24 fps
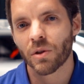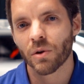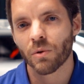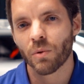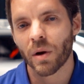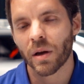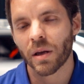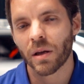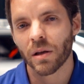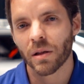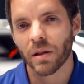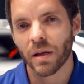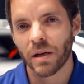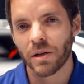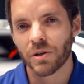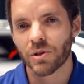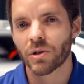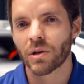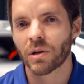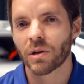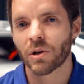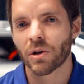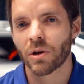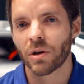the
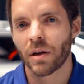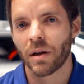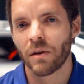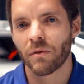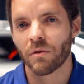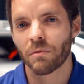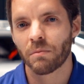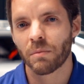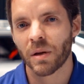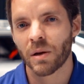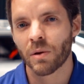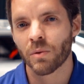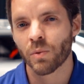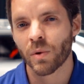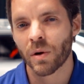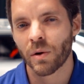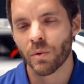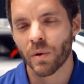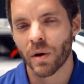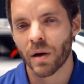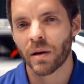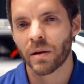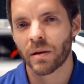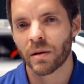regulation could even be
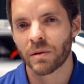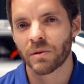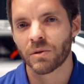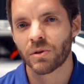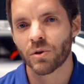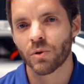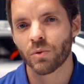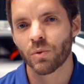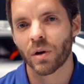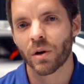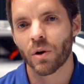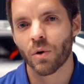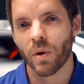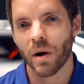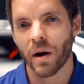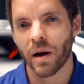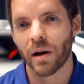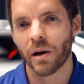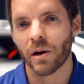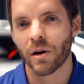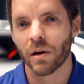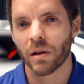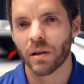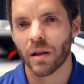rewritten to
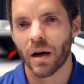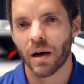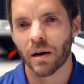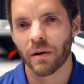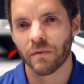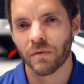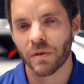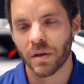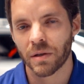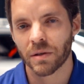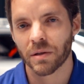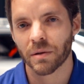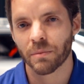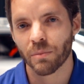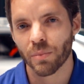require a lot of these